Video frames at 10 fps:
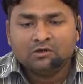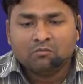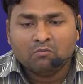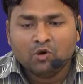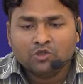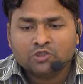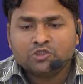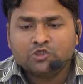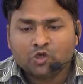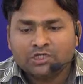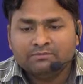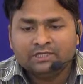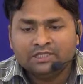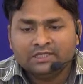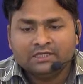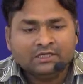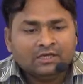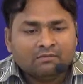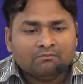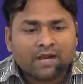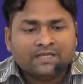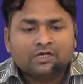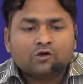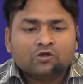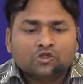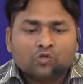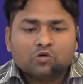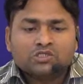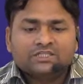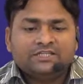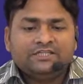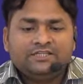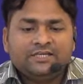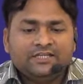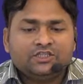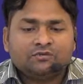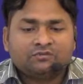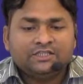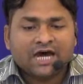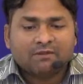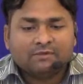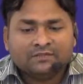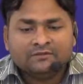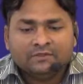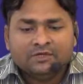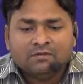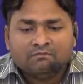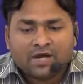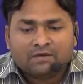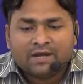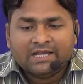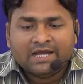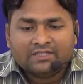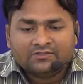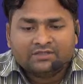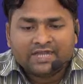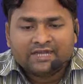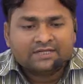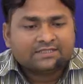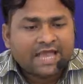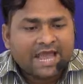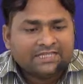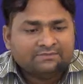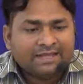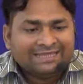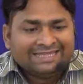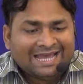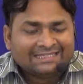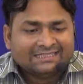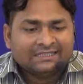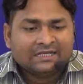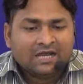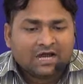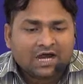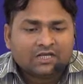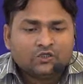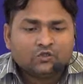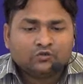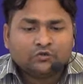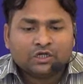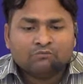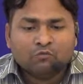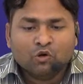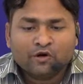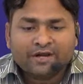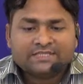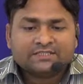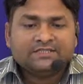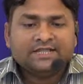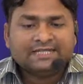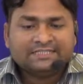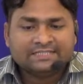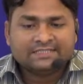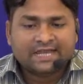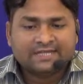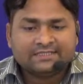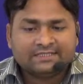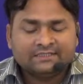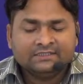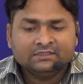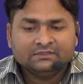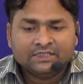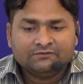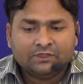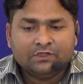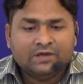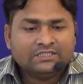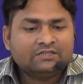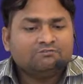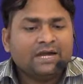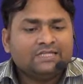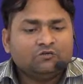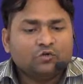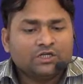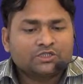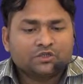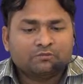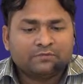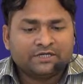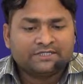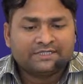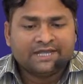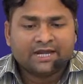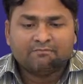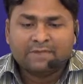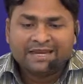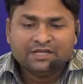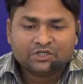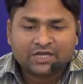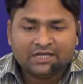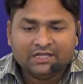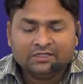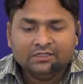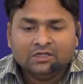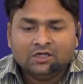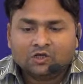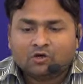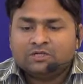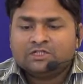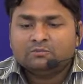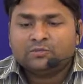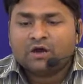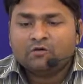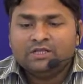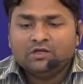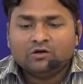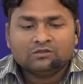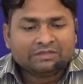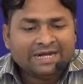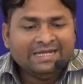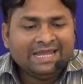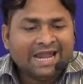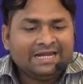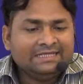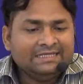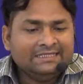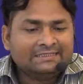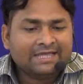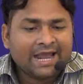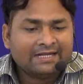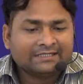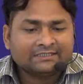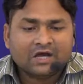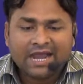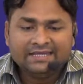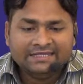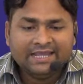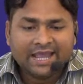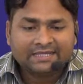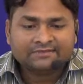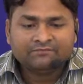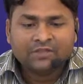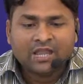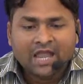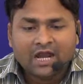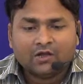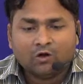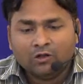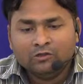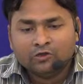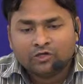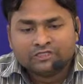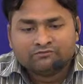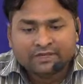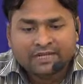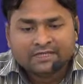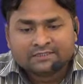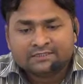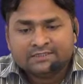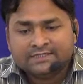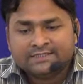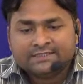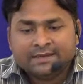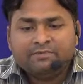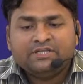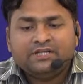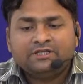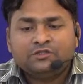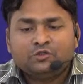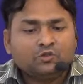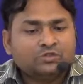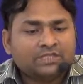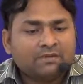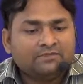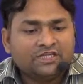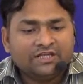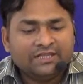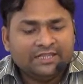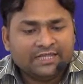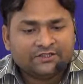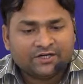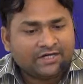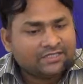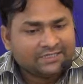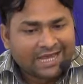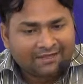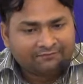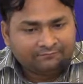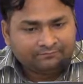most notably by the controversial theories of Darwin, but by other thinkers as well that argued for a more rational existence. Influenced by the works of Percy and Mary Shelley, Robert Browning already had aesthetic ideas, and although his feelings dissipated to some degree later in his life,